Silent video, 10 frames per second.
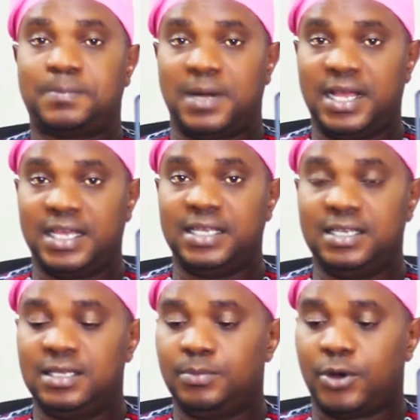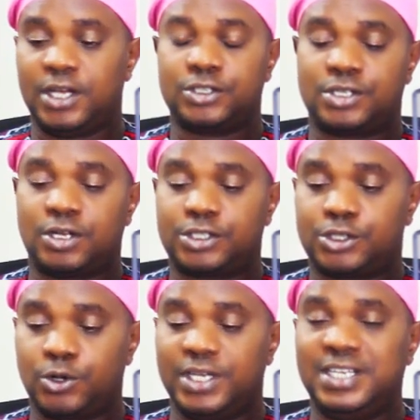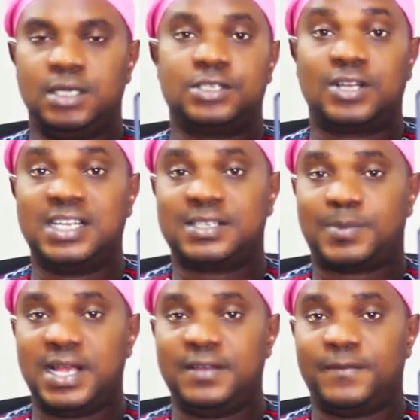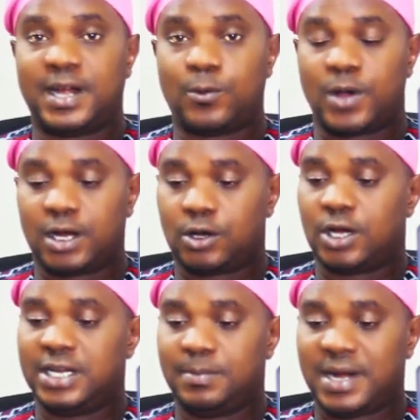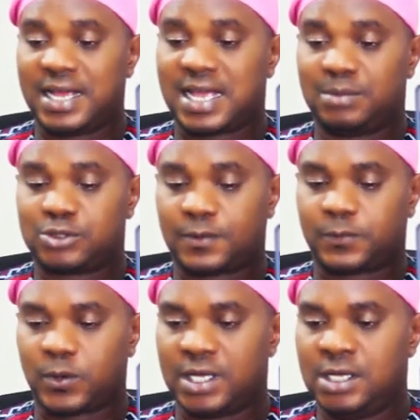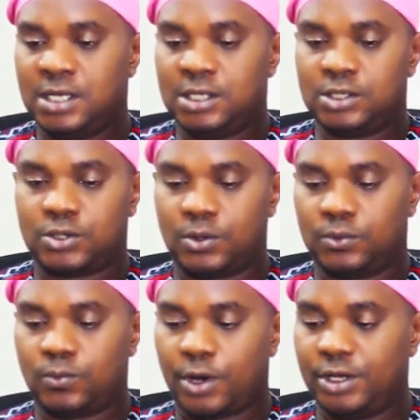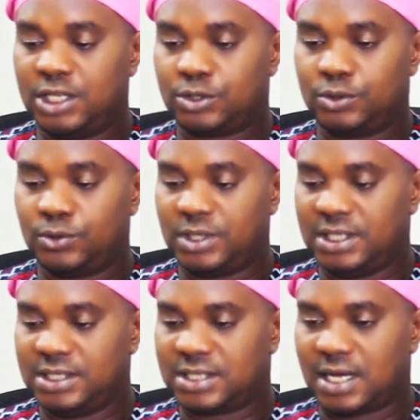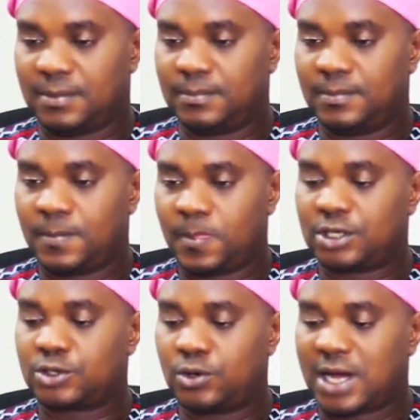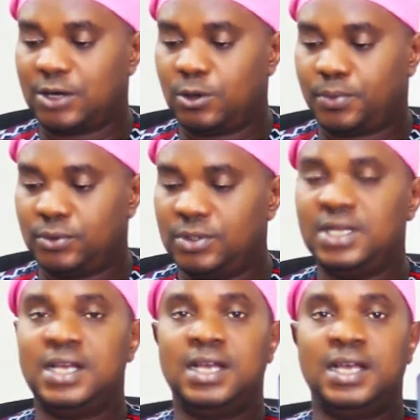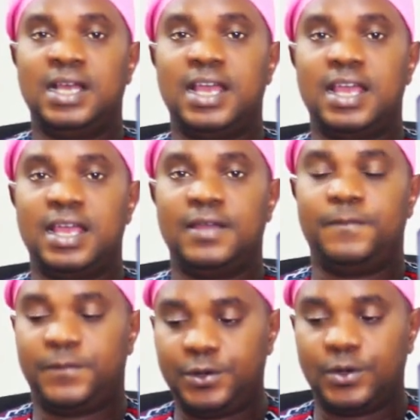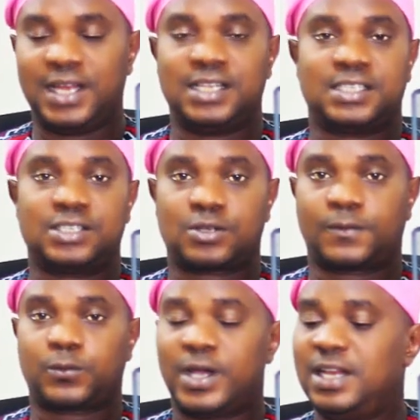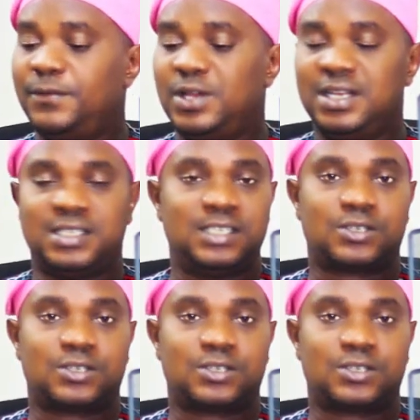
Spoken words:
playing, but it's not showing, it's not displaying very well on the Manycam software. So what you need to do is just go and open a video editing software, any video editing